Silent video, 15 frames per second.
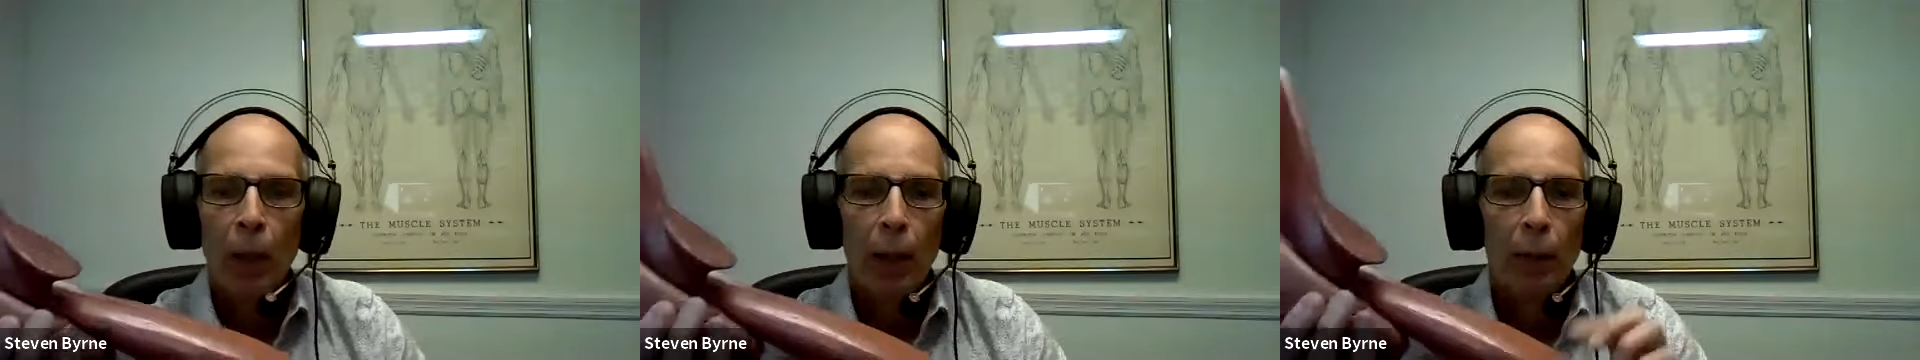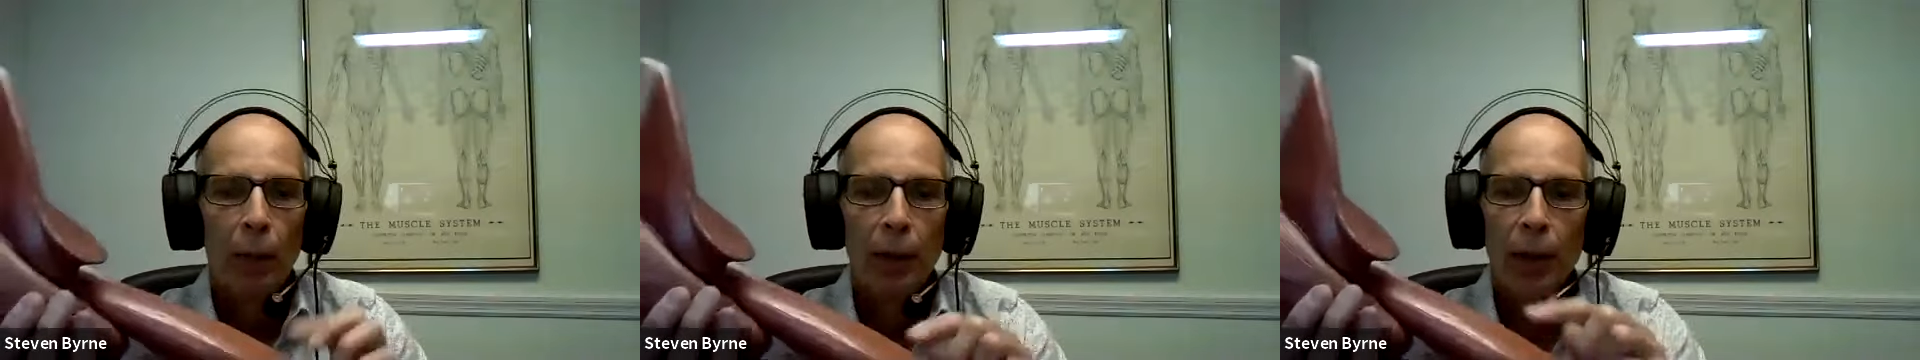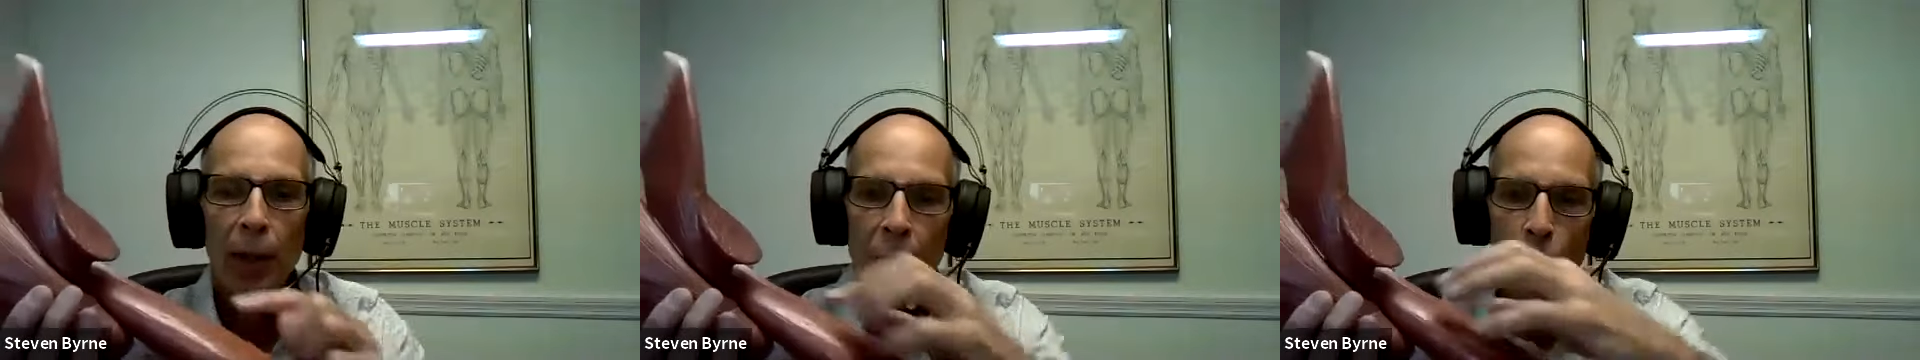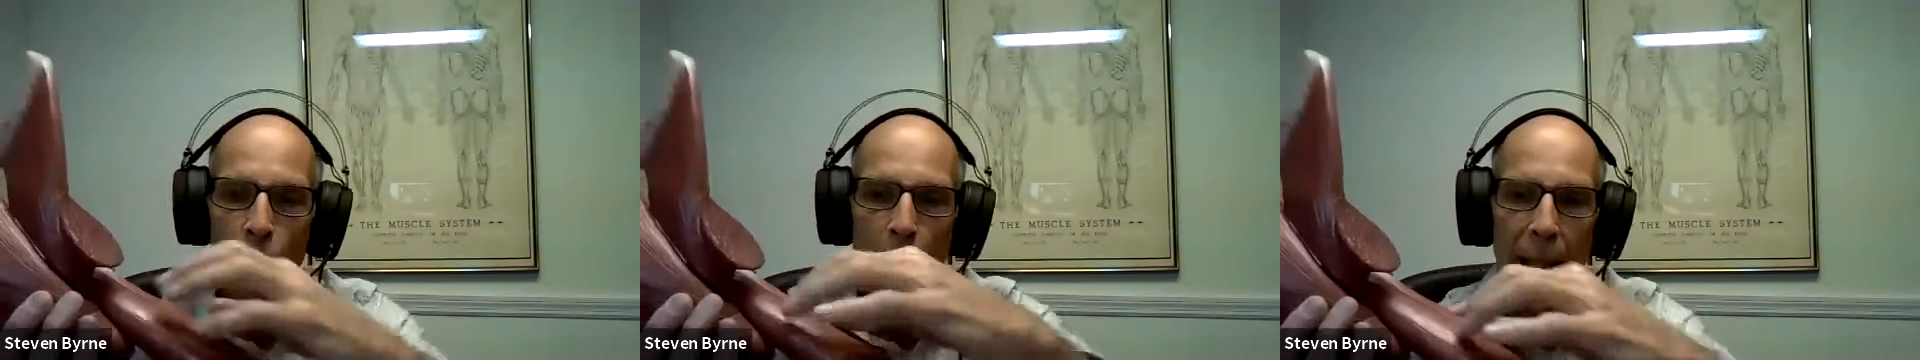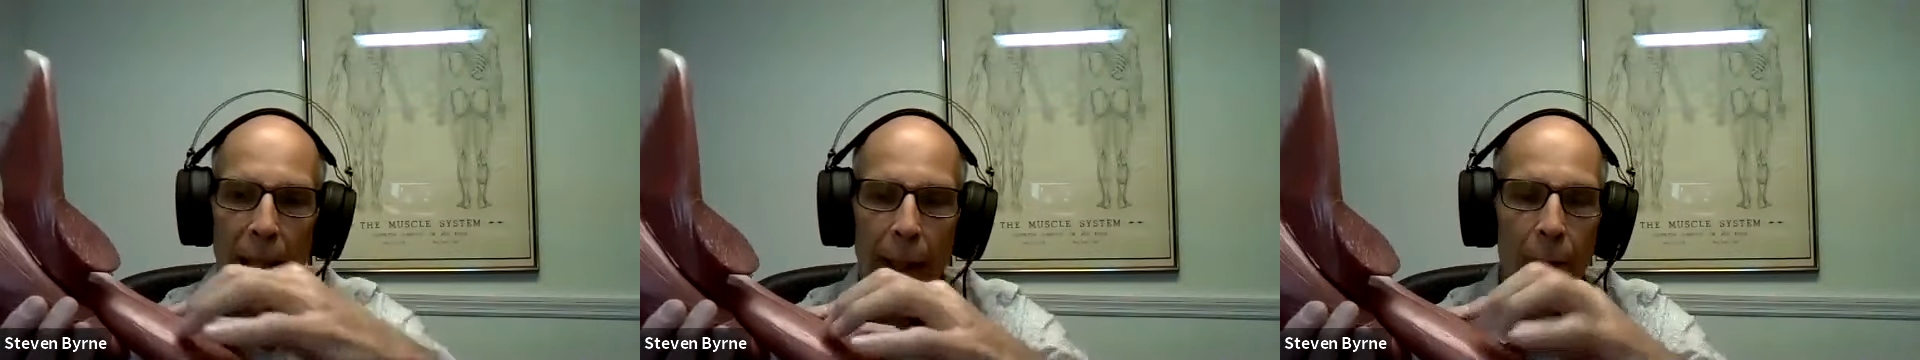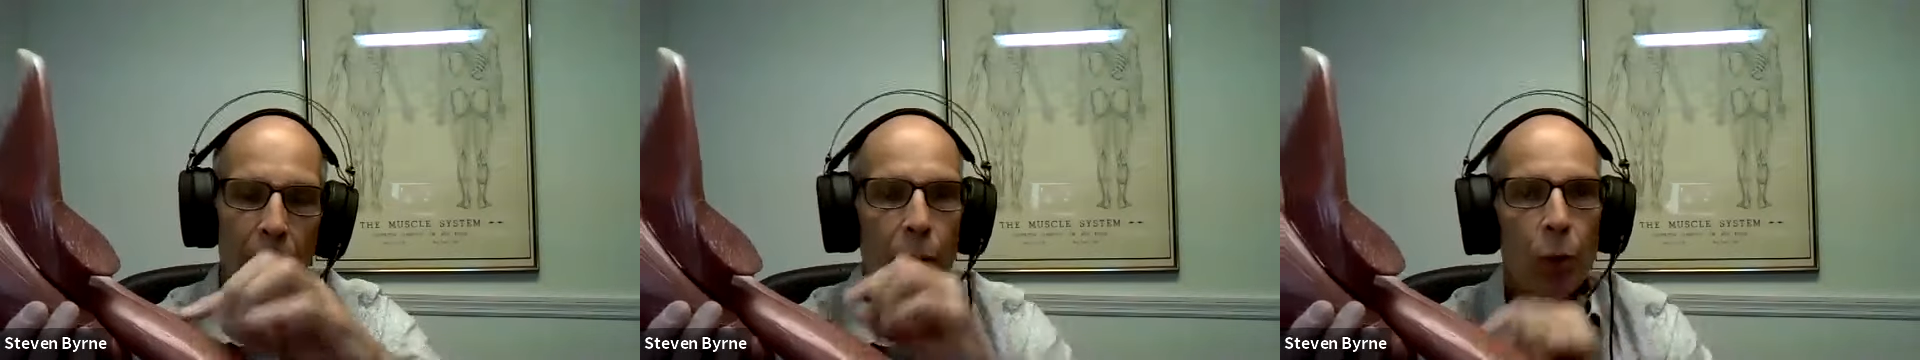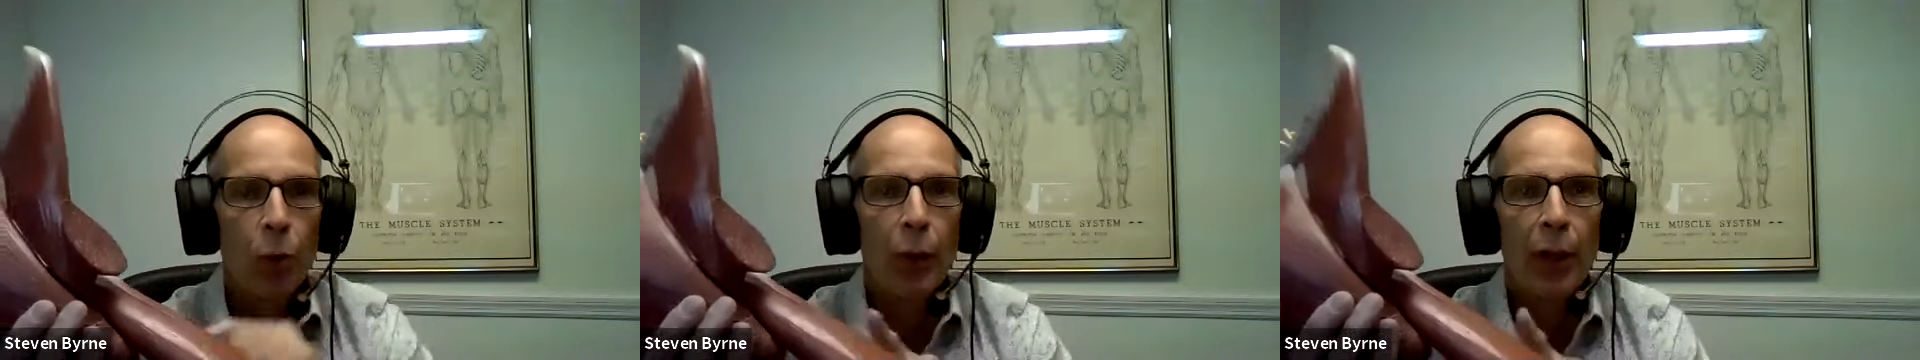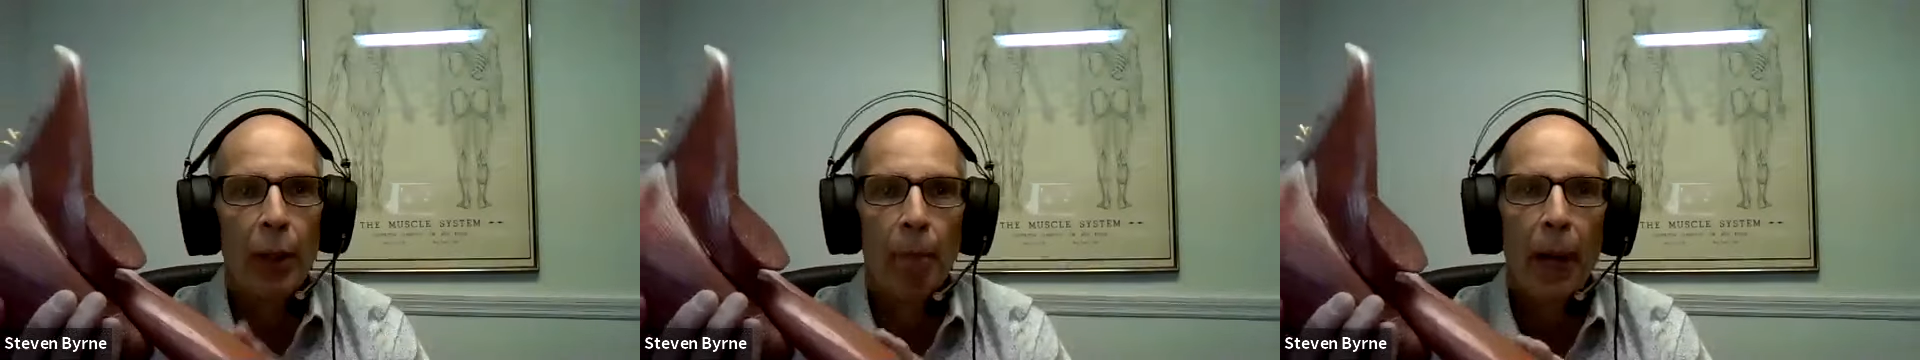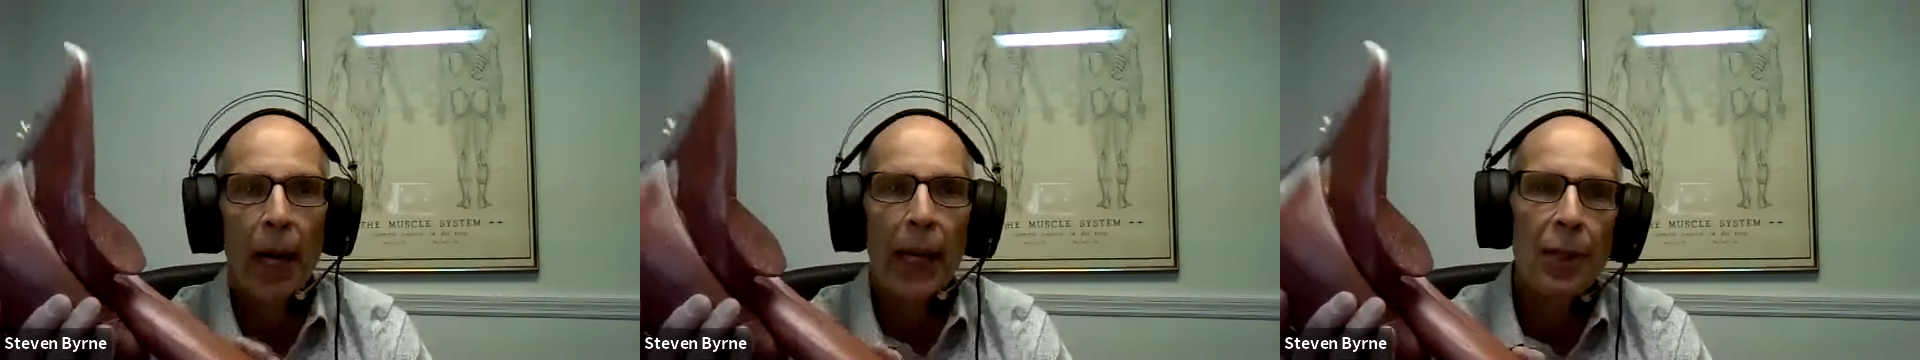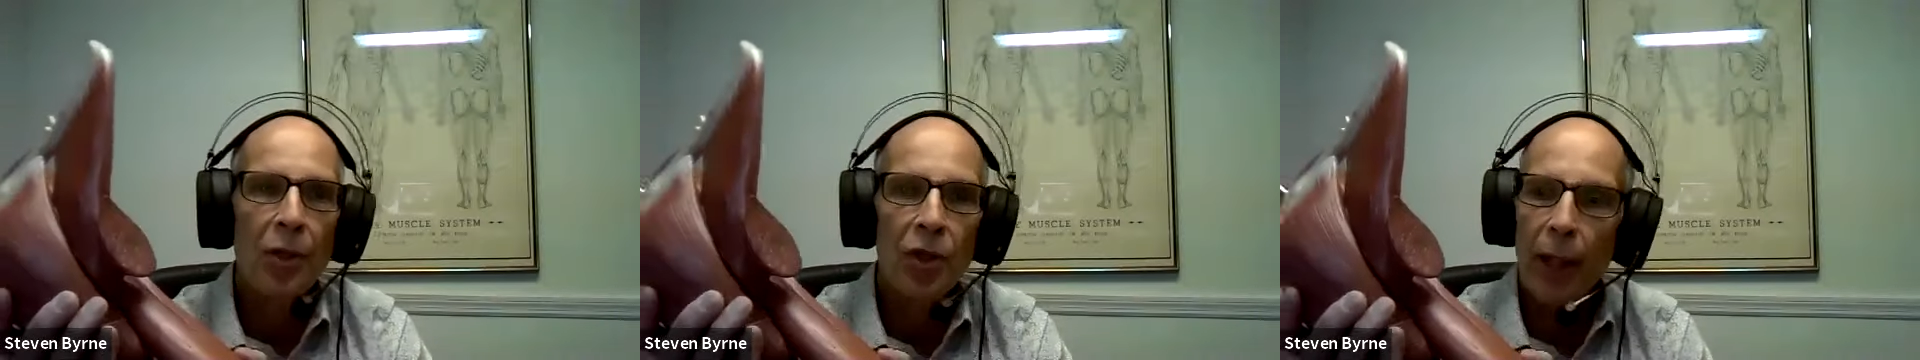this one here is called the
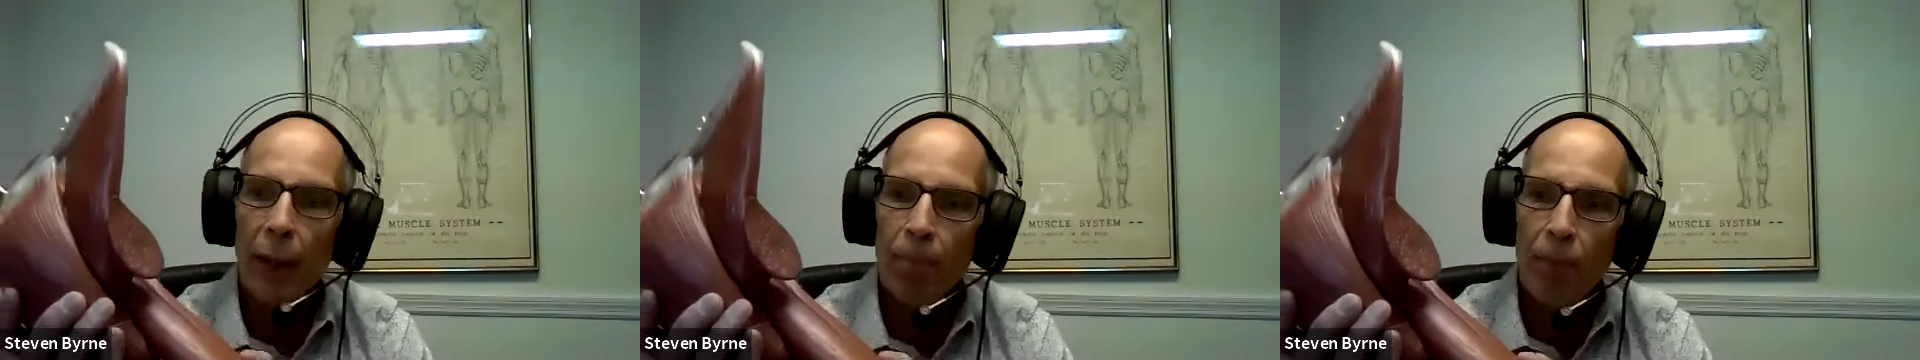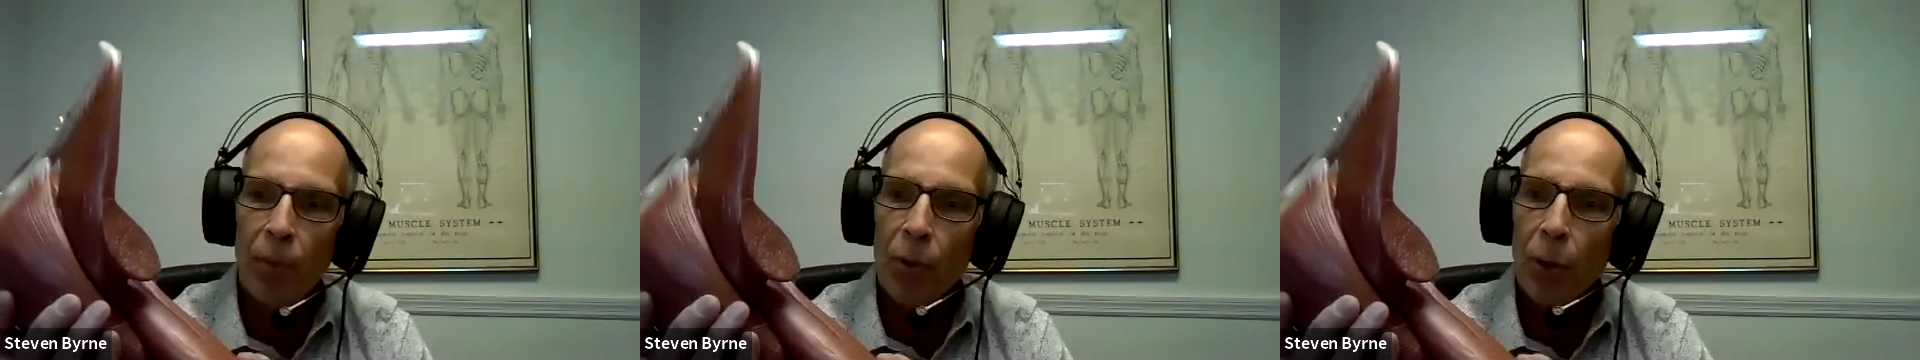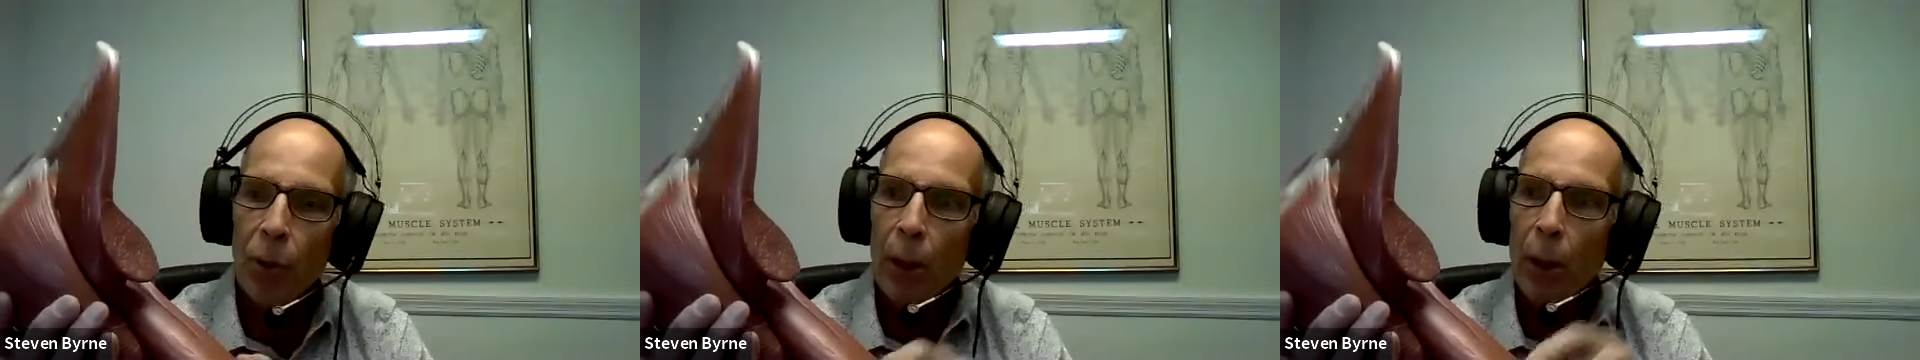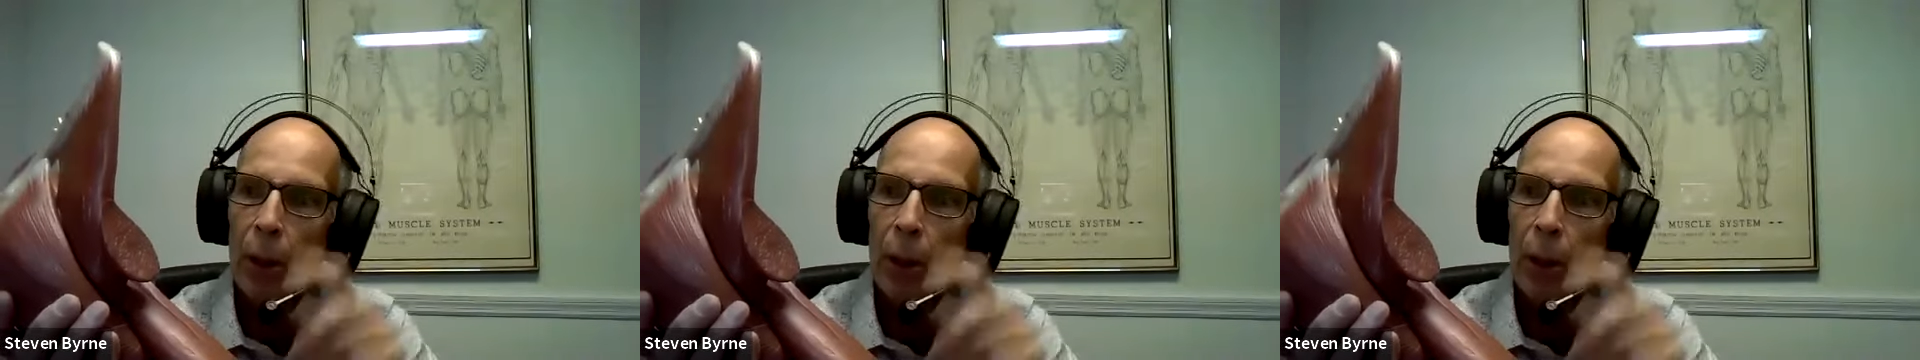biceps.